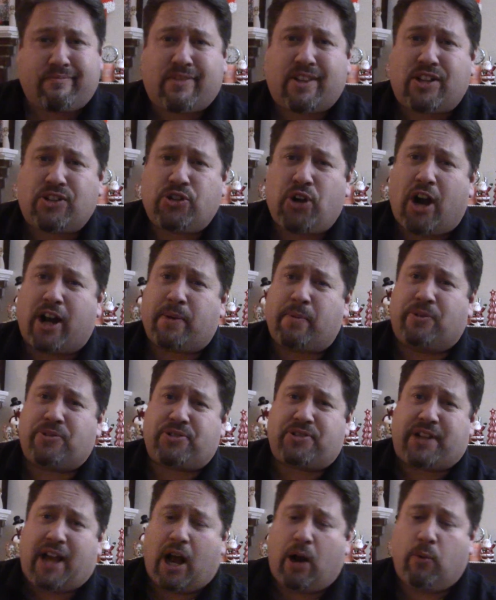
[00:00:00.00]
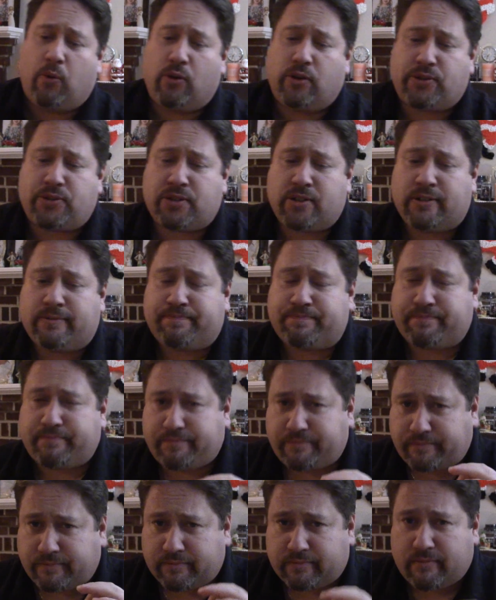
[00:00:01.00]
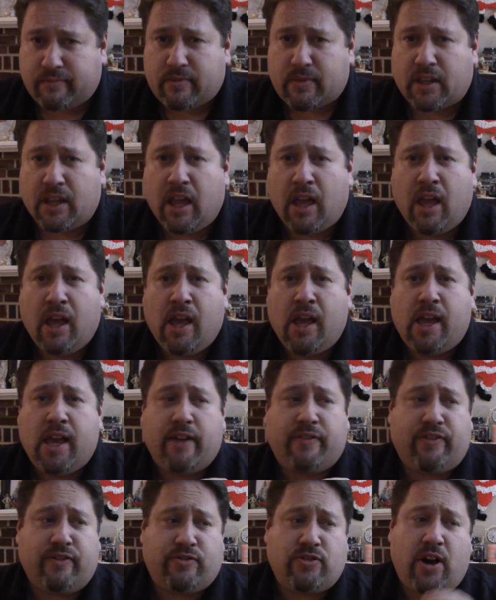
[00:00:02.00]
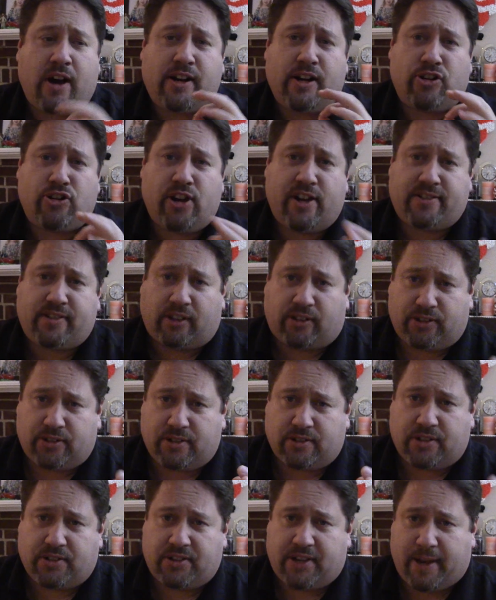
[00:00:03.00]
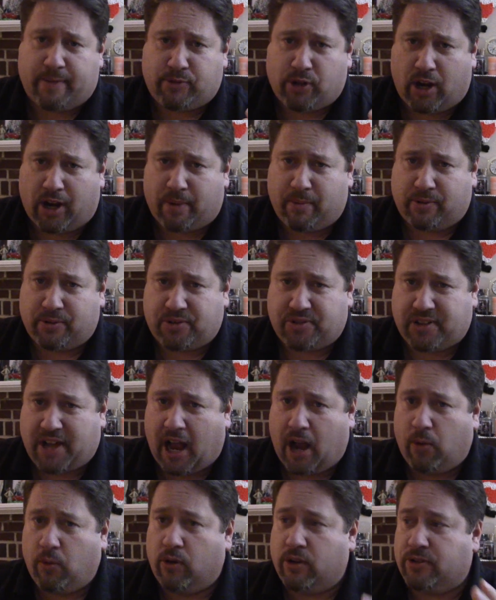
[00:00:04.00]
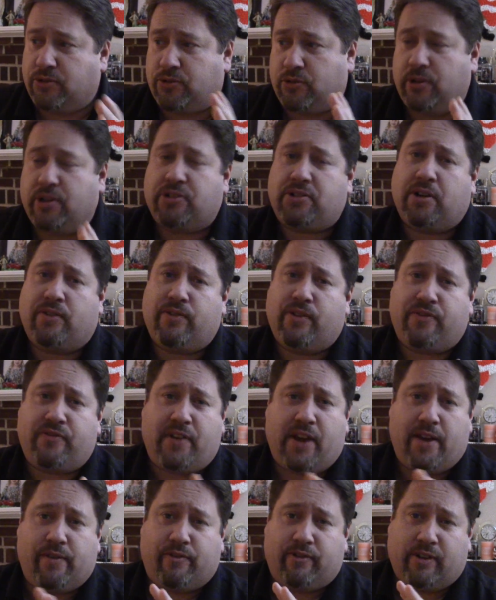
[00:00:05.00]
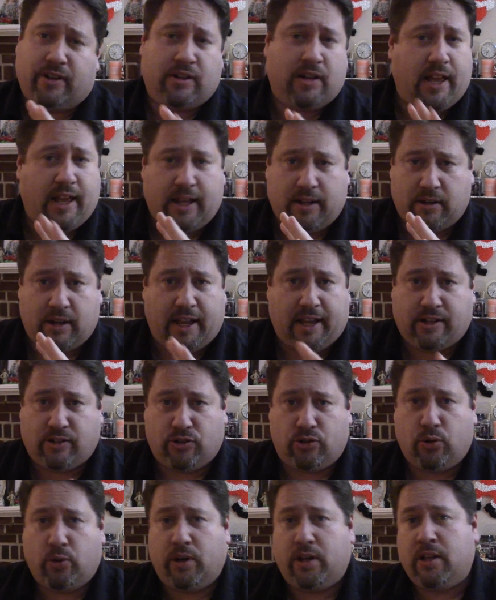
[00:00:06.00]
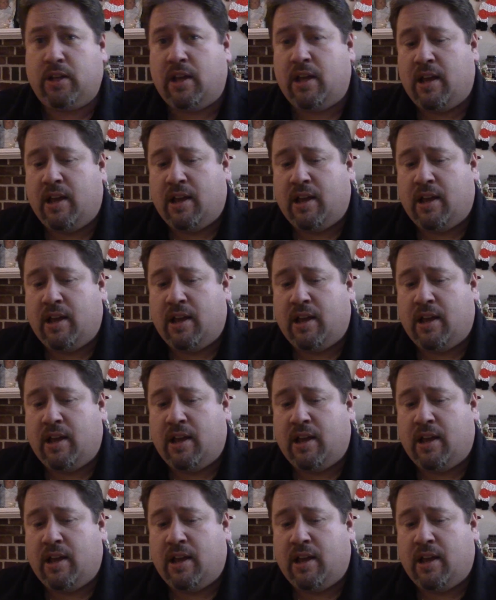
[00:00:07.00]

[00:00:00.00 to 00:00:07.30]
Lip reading: talking about Star Wars. If you've not had a chance to listen to Sam talk about Star Wars, do yourself a favor and do it.